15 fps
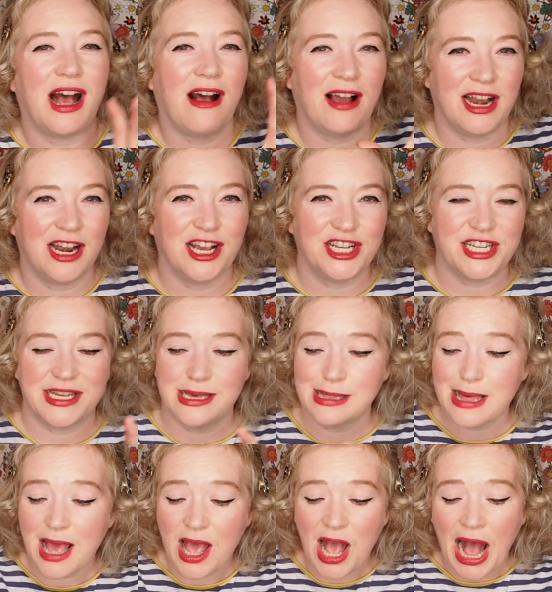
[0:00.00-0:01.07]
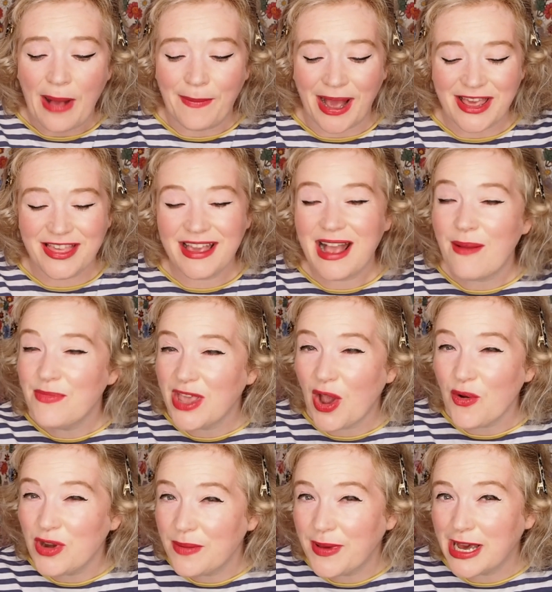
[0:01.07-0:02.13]
highlighters, but I think I'm the
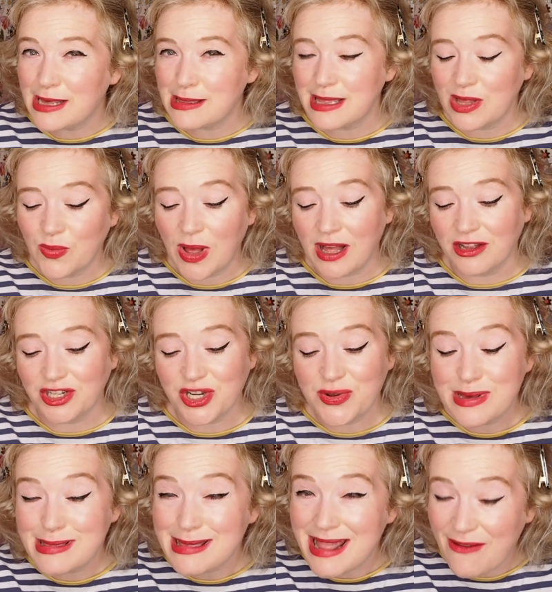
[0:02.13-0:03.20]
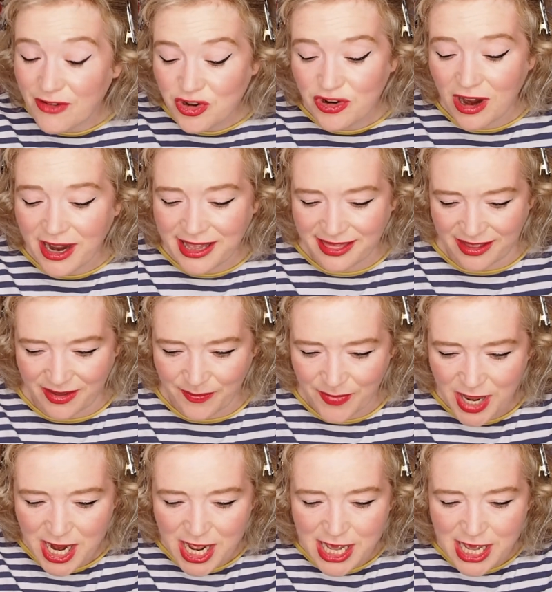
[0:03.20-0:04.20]
only person in the world who has never tried them.